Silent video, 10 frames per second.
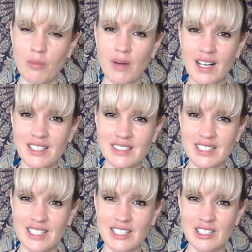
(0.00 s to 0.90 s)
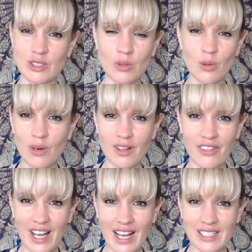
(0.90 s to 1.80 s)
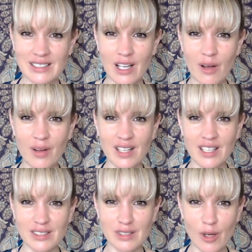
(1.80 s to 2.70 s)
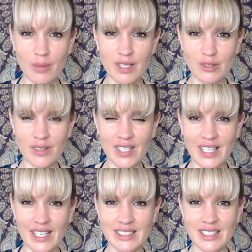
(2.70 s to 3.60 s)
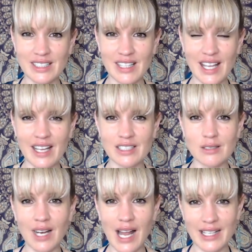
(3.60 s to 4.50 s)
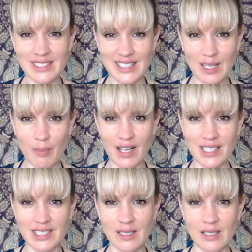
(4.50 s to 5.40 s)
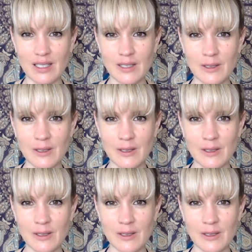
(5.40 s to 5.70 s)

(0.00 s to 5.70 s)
But do all of that knowing that there's nobody doing it and that that is relaxing the person.